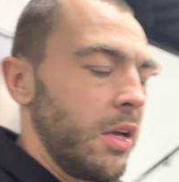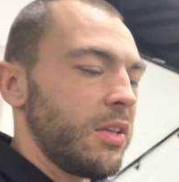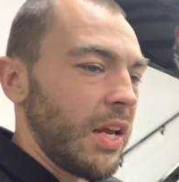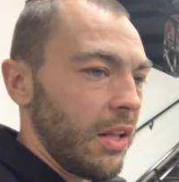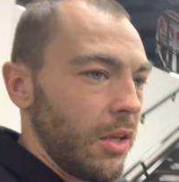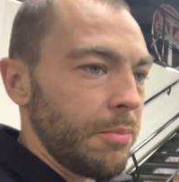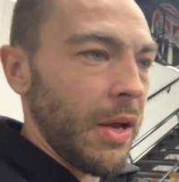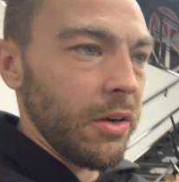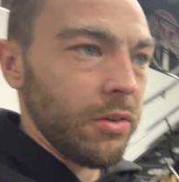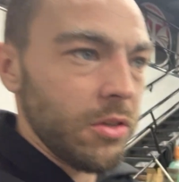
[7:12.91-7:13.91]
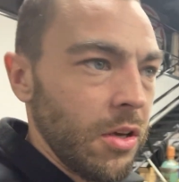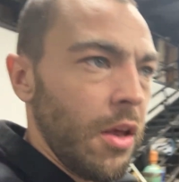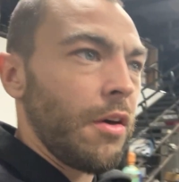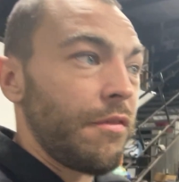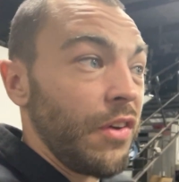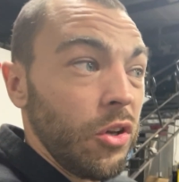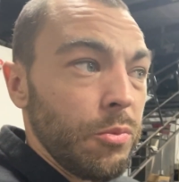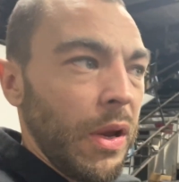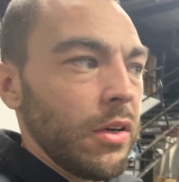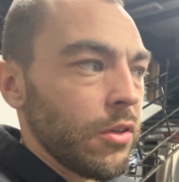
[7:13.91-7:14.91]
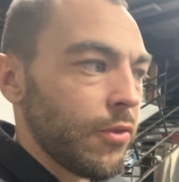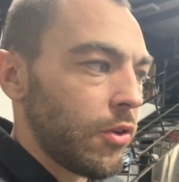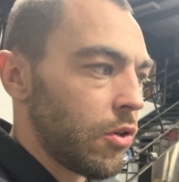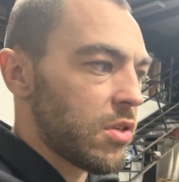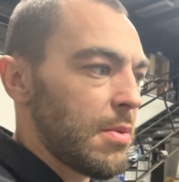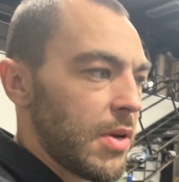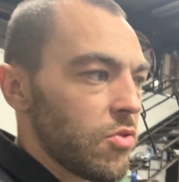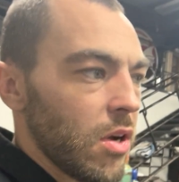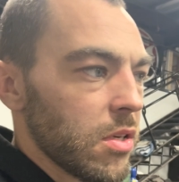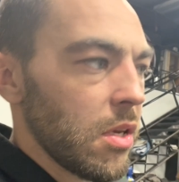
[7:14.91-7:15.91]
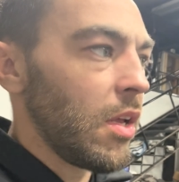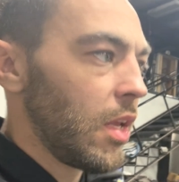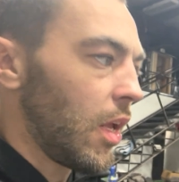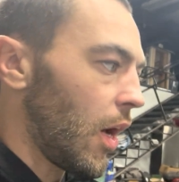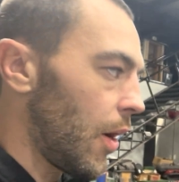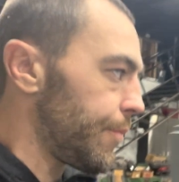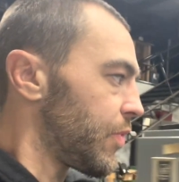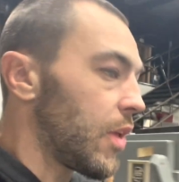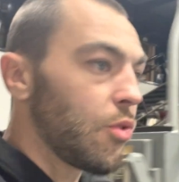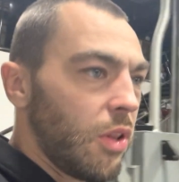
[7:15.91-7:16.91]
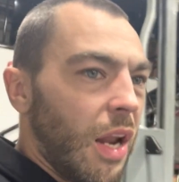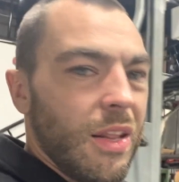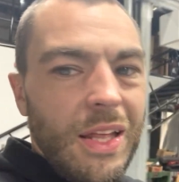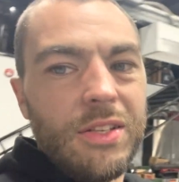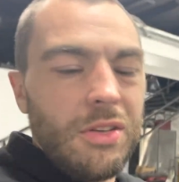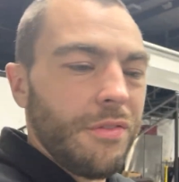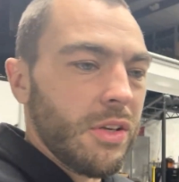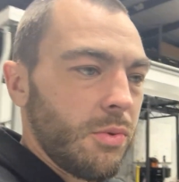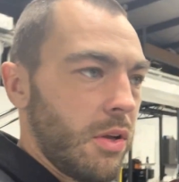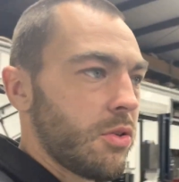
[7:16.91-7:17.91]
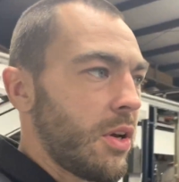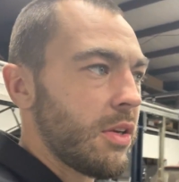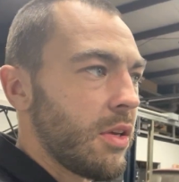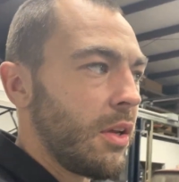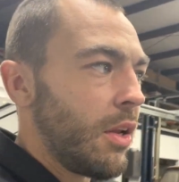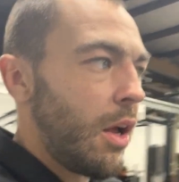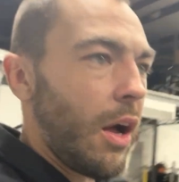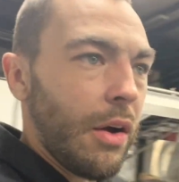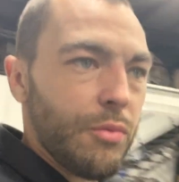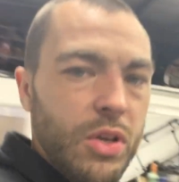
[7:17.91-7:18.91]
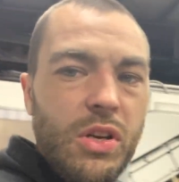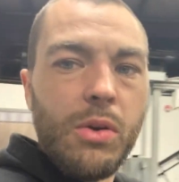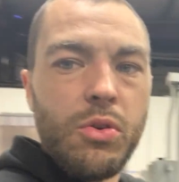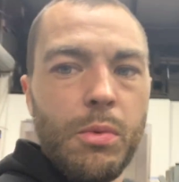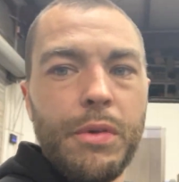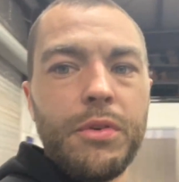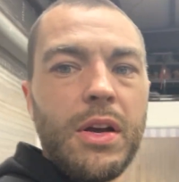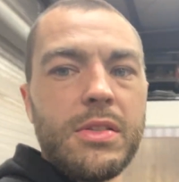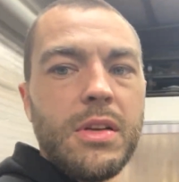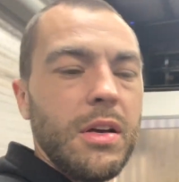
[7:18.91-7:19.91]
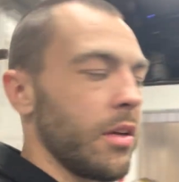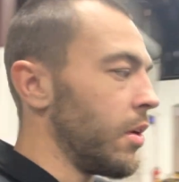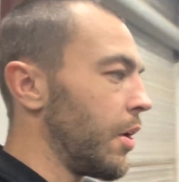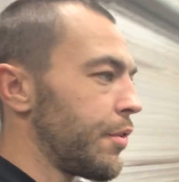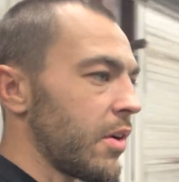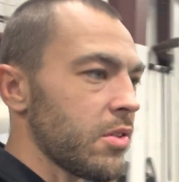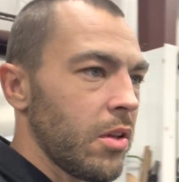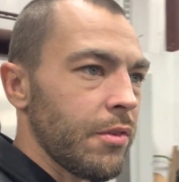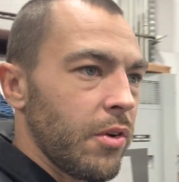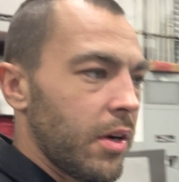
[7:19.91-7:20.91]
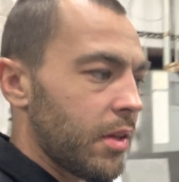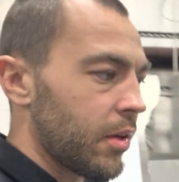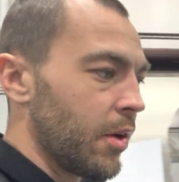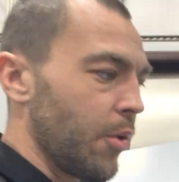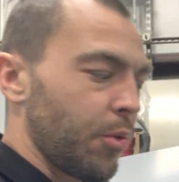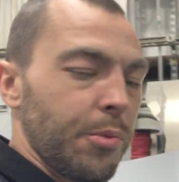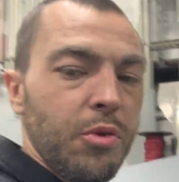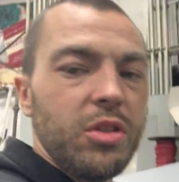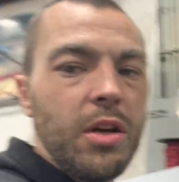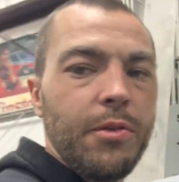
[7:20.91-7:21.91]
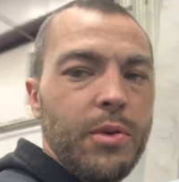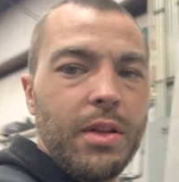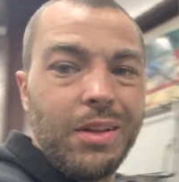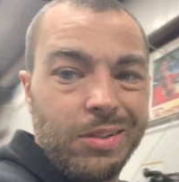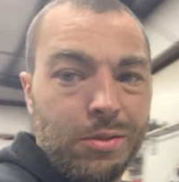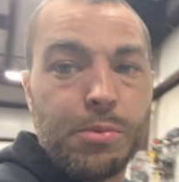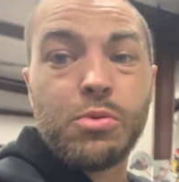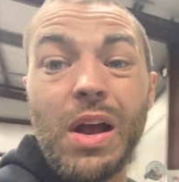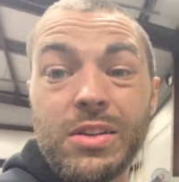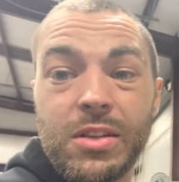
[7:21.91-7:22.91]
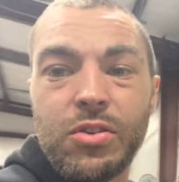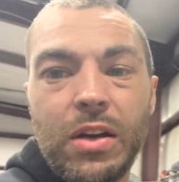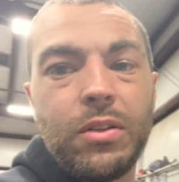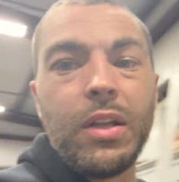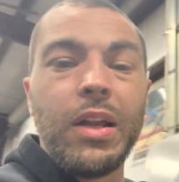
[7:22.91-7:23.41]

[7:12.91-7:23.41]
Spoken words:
Taillight panels, filler panels for your semi trucks. They do a lot of that stuff as well. So guys, reach out to them if you guys are looking for anything. We appreciate everyone that likes and subscribes to the channel.